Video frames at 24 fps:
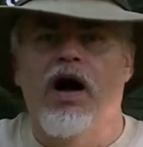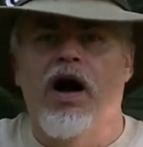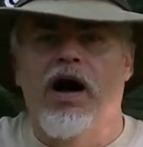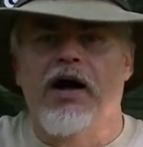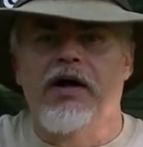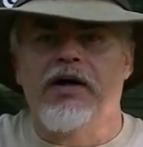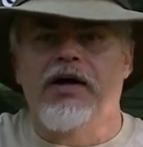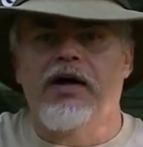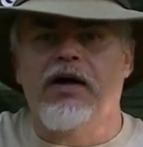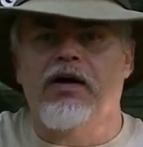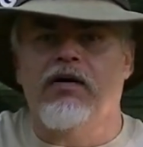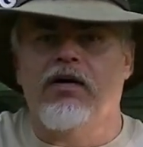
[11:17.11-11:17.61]
I
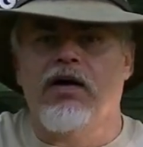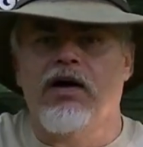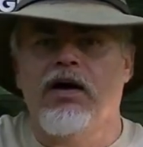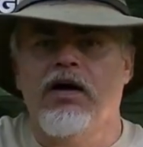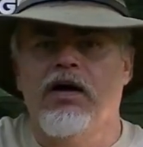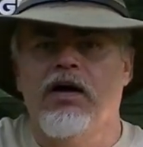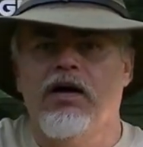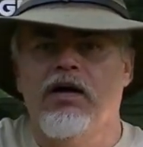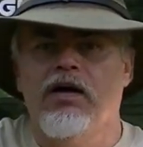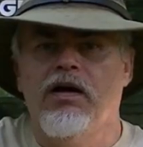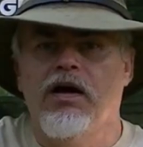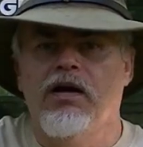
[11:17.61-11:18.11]
carry
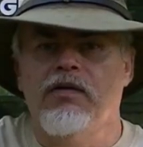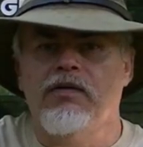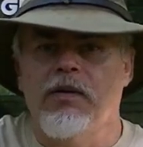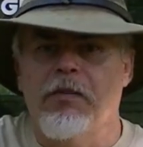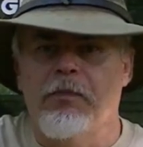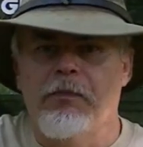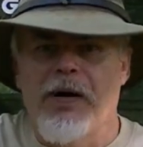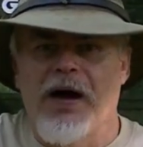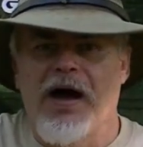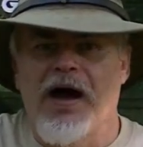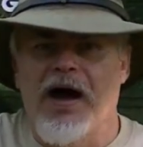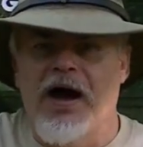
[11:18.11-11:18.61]
the
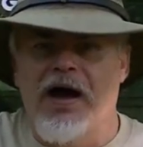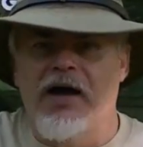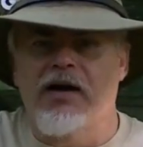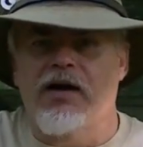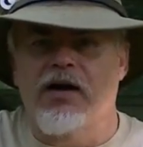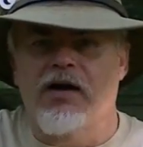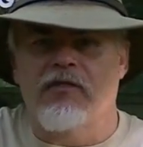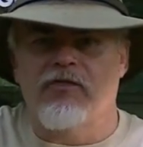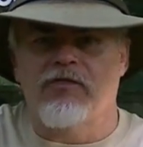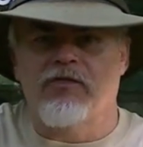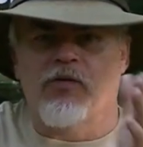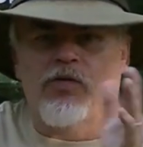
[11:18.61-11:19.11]
pack
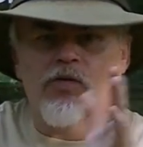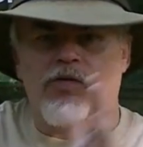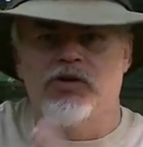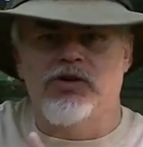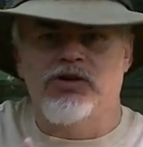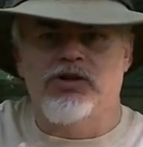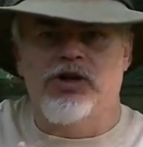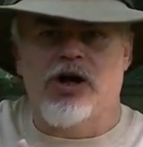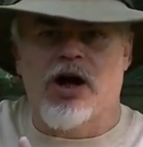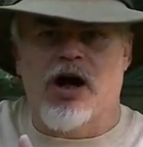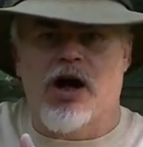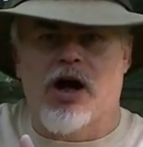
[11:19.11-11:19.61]
for the
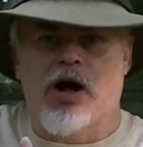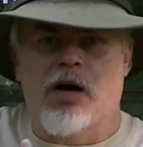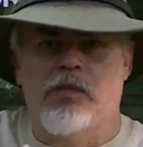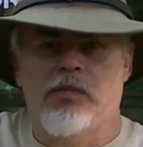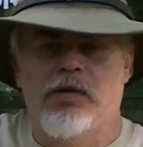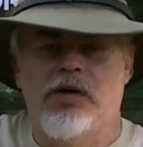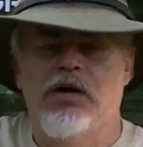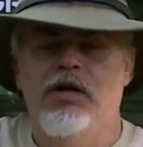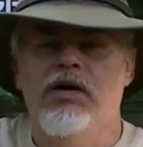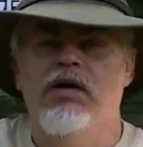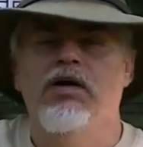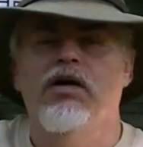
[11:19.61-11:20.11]
job.
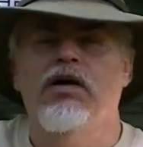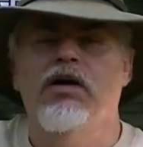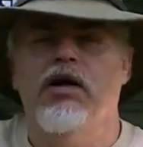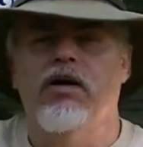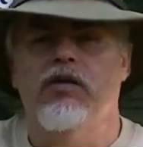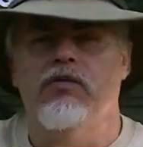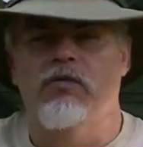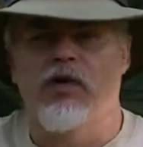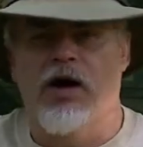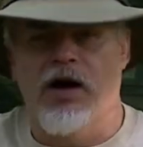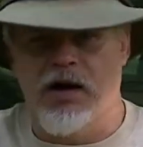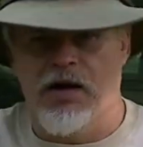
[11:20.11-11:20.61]

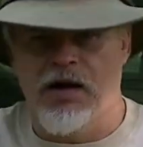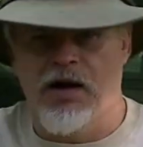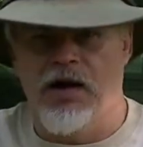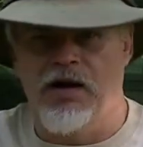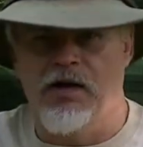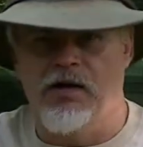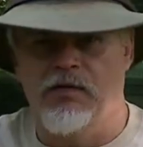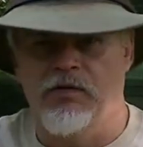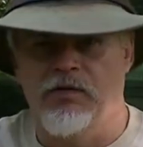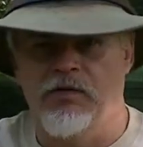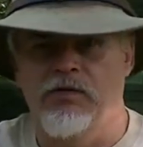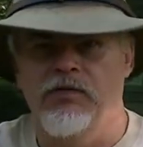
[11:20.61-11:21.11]
And right
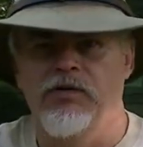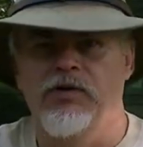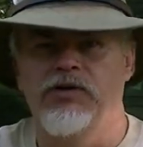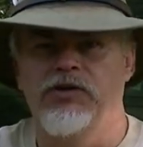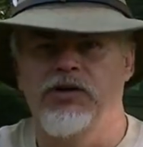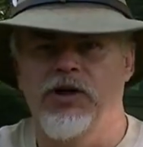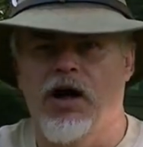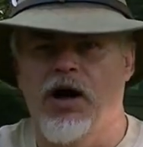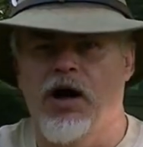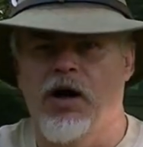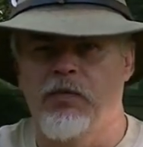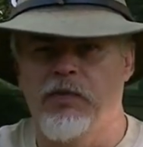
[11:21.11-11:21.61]
now, the
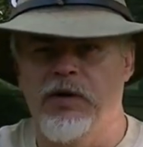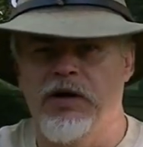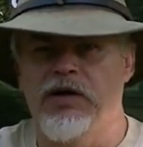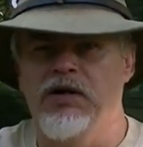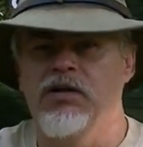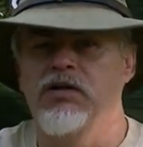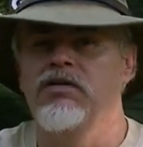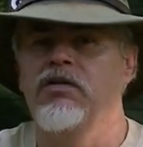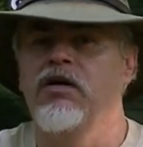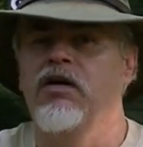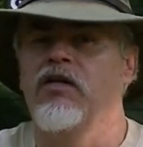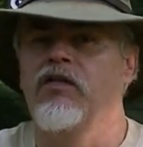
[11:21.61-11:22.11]
job
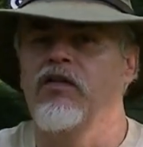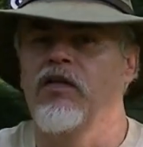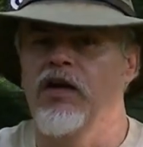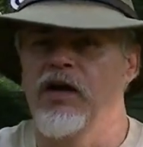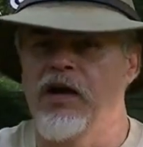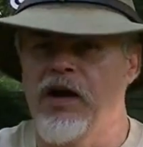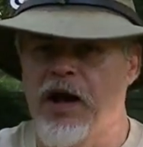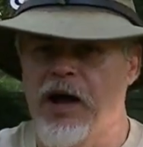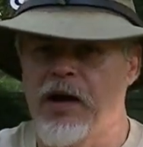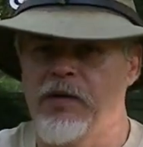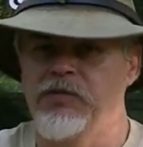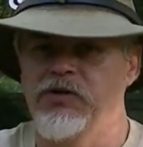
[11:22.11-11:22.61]
is the
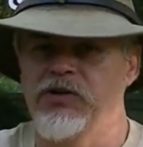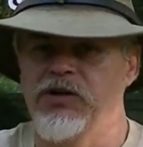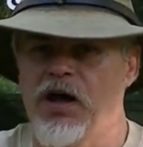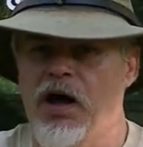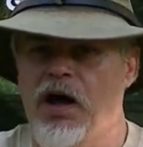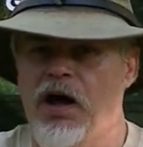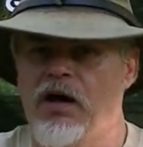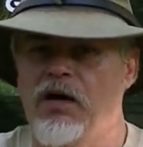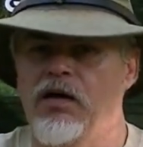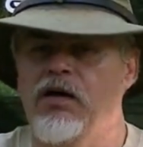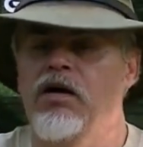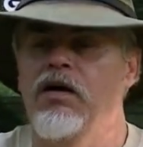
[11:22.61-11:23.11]

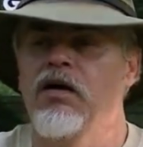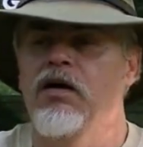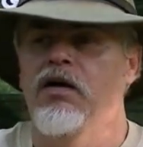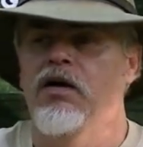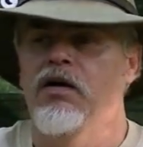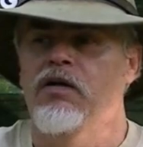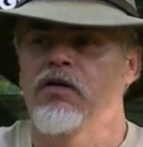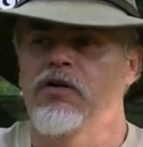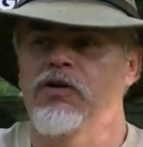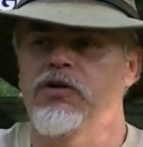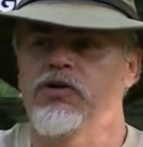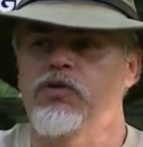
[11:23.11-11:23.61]
knapsack,
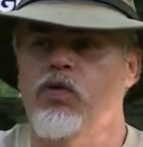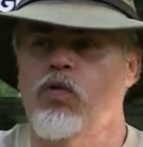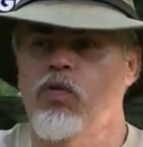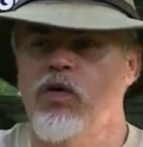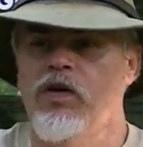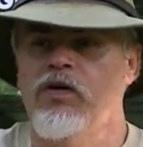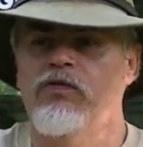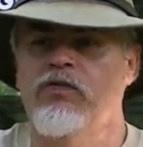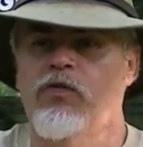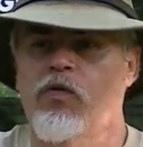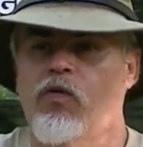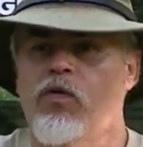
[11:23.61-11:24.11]
the
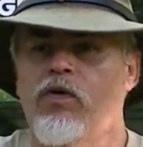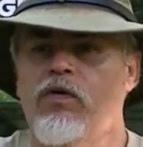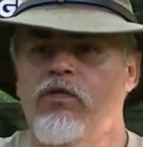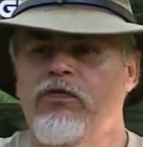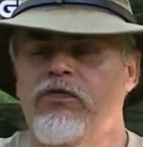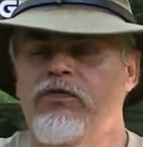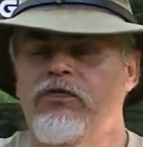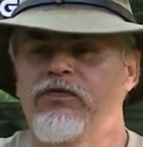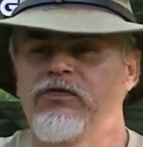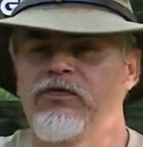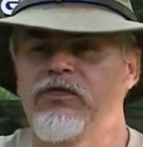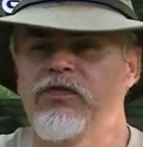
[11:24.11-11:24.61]
24
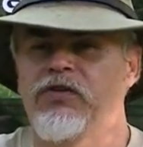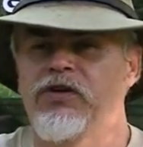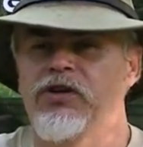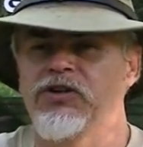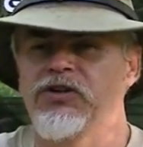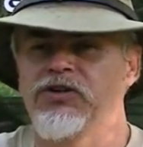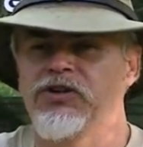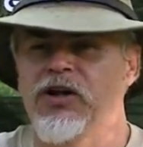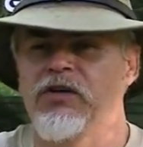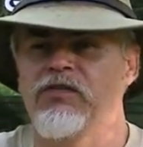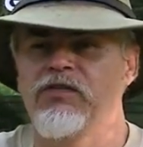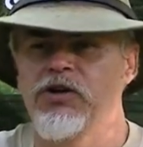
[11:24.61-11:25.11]
to
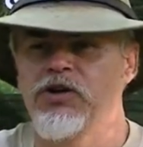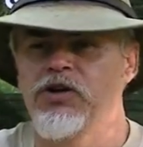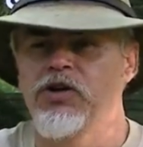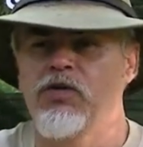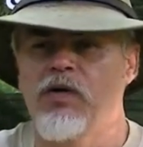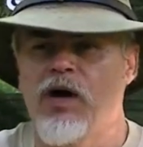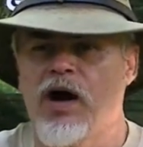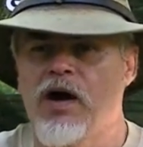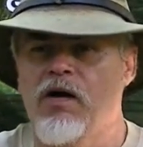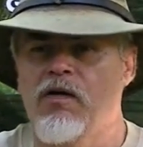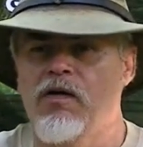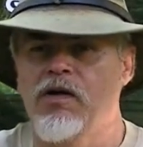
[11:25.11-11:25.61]

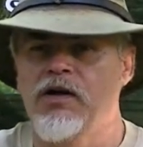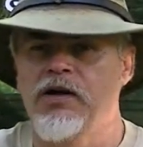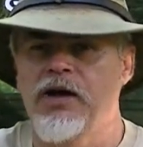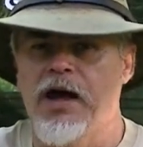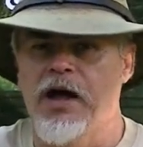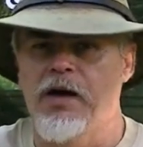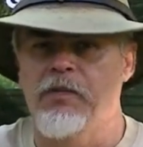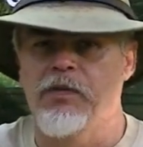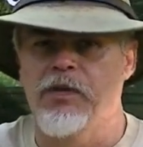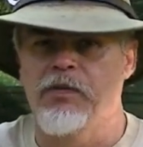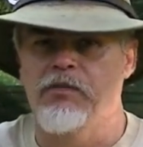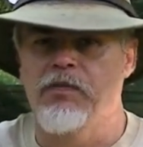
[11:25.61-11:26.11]
72 hour
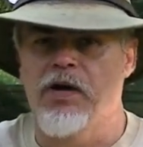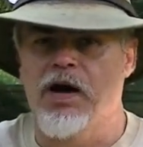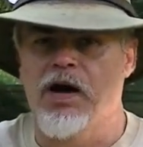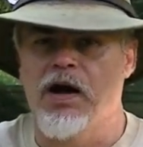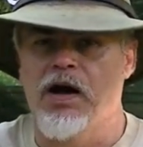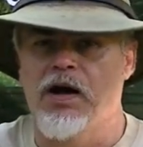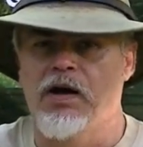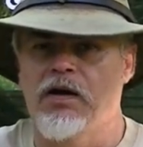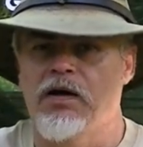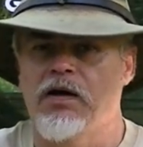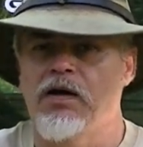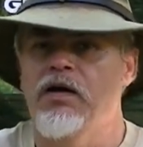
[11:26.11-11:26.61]
camping
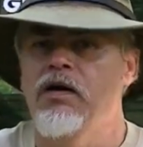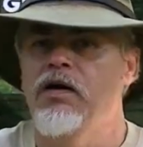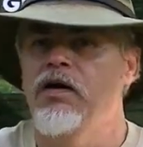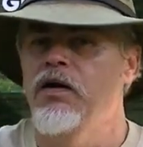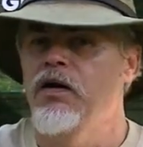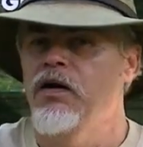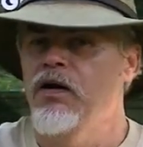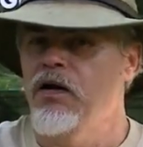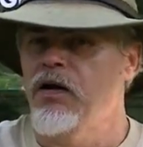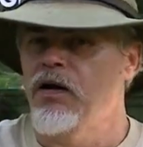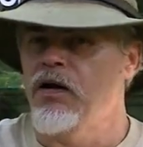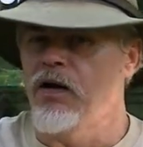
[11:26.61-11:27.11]
bag.
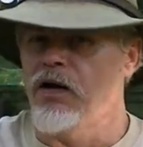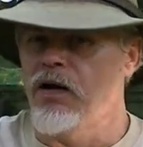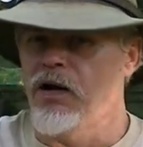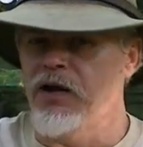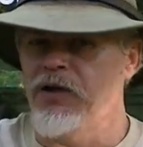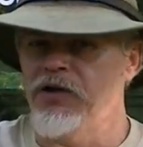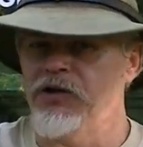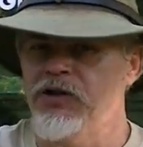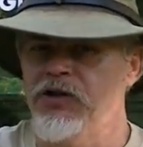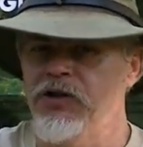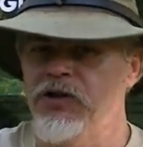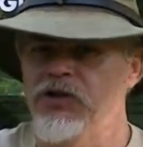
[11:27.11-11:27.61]

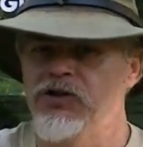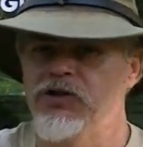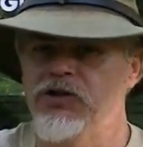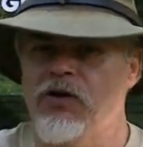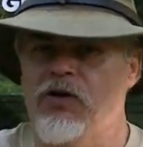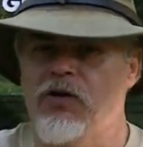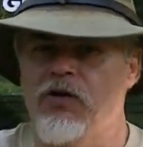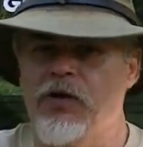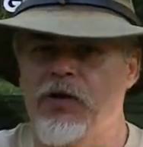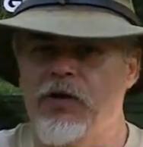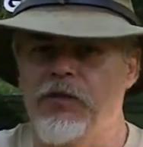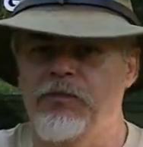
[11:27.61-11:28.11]
Let's get
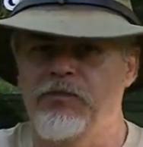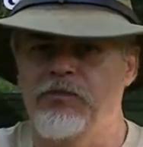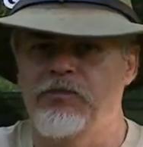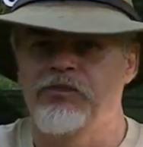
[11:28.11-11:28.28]
started.